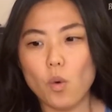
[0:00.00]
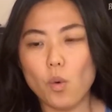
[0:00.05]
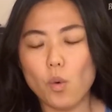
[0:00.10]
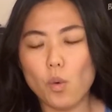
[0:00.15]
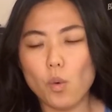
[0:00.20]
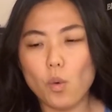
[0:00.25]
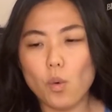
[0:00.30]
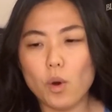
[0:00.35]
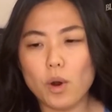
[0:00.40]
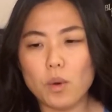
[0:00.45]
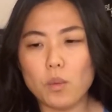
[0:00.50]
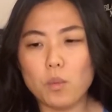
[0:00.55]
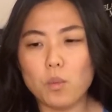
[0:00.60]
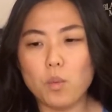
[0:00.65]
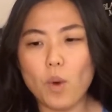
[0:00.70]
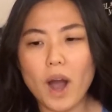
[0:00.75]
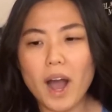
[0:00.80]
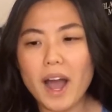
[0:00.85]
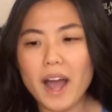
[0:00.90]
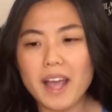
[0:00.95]
or
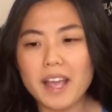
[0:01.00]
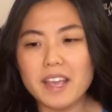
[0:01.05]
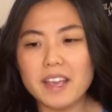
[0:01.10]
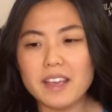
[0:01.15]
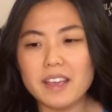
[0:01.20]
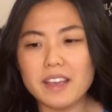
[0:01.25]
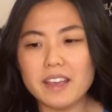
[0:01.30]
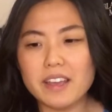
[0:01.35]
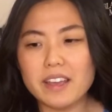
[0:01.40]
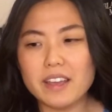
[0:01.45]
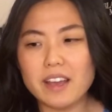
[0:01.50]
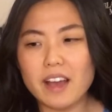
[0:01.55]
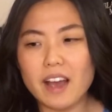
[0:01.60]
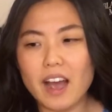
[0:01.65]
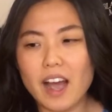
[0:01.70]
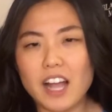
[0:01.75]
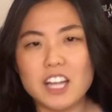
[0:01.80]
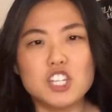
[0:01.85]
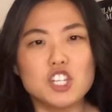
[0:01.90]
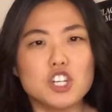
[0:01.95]
why
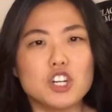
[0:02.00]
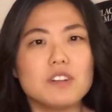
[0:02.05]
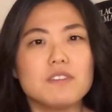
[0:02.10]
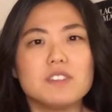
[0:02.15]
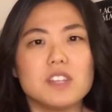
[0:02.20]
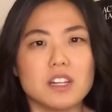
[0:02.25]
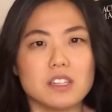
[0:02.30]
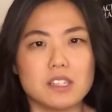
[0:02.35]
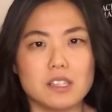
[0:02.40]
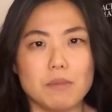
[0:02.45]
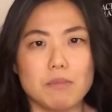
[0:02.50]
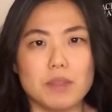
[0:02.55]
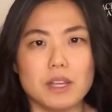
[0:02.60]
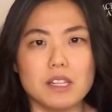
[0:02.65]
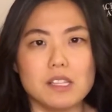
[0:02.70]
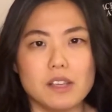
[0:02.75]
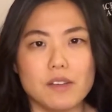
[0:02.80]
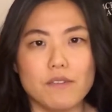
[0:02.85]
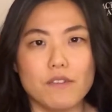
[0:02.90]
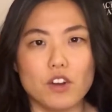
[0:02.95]
I should have done something
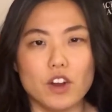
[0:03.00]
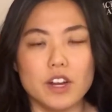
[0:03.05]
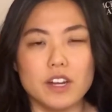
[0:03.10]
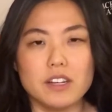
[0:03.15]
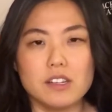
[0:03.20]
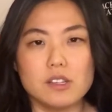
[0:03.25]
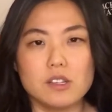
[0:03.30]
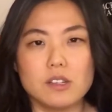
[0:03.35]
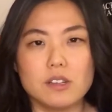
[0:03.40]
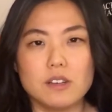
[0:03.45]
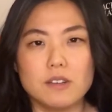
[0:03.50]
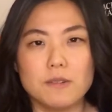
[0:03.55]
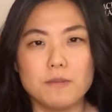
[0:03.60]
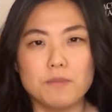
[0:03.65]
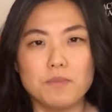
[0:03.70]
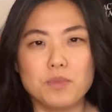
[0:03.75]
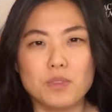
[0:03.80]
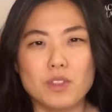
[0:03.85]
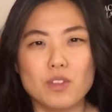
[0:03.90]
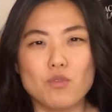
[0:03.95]
different.
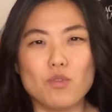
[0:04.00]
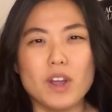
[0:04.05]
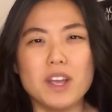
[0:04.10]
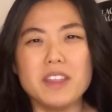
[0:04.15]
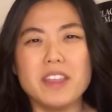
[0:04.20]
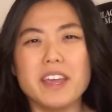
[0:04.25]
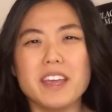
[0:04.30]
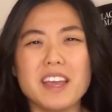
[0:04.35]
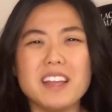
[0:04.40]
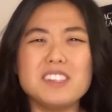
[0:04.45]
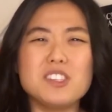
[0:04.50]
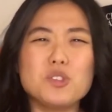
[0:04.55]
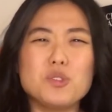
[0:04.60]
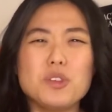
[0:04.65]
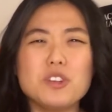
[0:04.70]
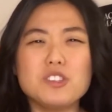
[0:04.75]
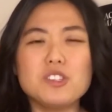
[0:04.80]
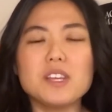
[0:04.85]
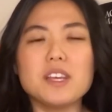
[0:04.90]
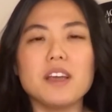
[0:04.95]
Right? Like, and so
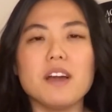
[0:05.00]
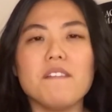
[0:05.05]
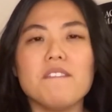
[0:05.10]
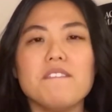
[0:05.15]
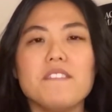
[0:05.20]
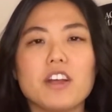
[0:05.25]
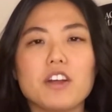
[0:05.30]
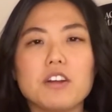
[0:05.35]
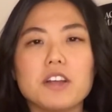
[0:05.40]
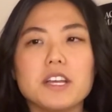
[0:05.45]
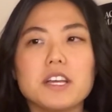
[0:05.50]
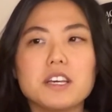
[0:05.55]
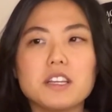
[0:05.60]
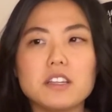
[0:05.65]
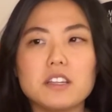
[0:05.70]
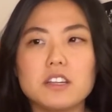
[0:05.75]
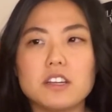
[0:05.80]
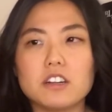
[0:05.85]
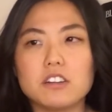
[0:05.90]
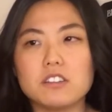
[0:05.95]
there's like a very
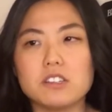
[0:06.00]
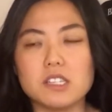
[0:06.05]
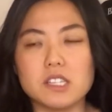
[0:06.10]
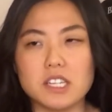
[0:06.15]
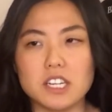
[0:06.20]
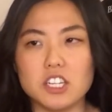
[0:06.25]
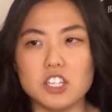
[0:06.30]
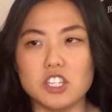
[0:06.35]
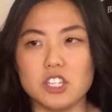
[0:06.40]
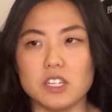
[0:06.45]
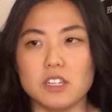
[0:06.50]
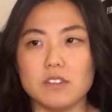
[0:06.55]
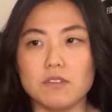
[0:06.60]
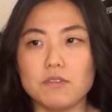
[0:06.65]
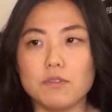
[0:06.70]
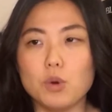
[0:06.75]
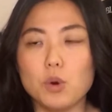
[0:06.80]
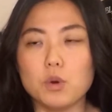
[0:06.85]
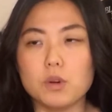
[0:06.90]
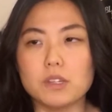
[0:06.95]
clear distinction. Of
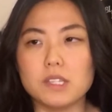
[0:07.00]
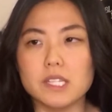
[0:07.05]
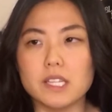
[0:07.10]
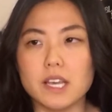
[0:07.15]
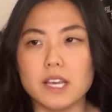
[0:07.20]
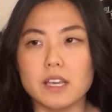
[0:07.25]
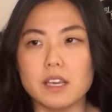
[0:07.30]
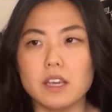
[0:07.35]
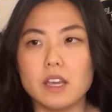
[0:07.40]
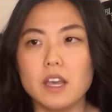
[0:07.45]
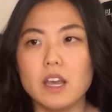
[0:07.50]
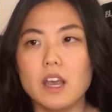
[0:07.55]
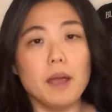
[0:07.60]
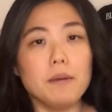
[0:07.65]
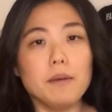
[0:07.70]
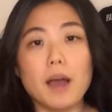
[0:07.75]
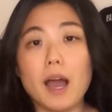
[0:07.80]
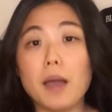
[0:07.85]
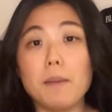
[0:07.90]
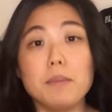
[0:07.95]
course, like
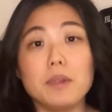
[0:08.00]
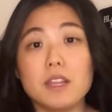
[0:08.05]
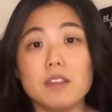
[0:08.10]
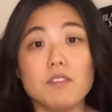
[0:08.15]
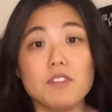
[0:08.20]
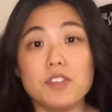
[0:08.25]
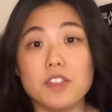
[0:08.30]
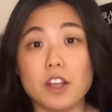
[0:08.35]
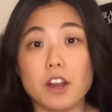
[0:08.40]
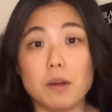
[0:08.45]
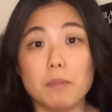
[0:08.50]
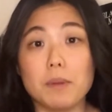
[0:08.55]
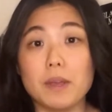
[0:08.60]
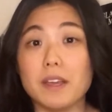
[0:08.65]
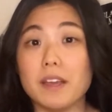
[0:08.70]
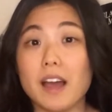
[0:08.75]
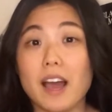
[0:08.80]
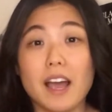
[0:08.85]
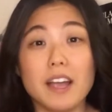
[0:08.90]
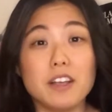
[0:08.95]
I believe in therapy.
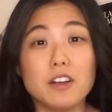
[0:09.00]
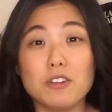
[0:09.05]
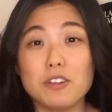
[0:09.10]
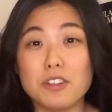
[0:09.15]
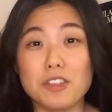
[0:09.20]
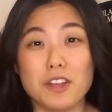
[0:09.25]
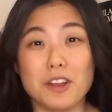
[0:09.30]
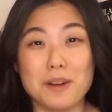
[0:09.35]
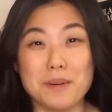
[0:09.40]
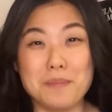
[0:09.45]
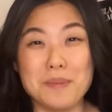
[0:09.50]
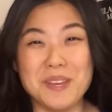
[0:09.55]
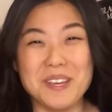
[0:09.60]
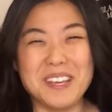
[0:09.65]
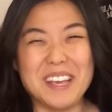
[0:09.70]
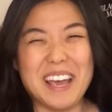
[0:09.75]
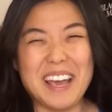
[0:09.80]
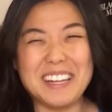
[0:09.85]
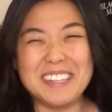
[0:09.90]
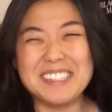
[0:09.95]
I go to therapy,
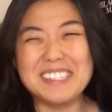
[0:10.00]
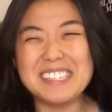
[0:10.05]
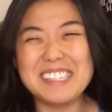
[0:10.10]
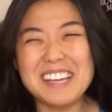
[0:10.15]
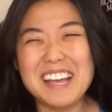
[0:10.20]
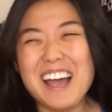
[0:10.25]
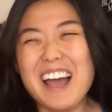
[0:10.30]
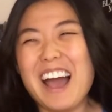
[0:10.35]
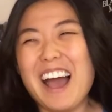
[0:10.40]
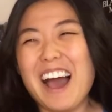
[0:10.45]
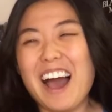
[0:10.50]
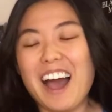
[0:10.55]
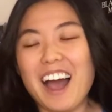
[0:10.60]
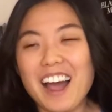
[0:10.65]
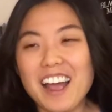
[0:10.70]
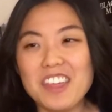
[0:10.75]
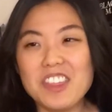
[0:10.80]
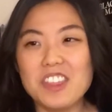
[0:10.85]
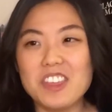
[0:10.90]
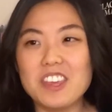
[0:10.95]
and I
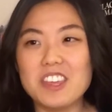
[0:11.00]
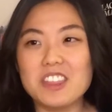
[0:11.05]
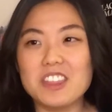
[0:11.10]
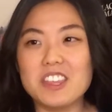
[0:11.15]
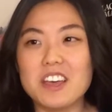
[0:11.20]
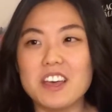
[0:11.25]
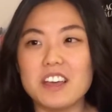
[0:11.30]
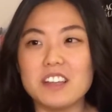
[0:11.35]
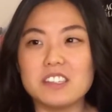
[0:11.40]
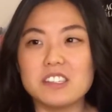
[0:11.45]
think that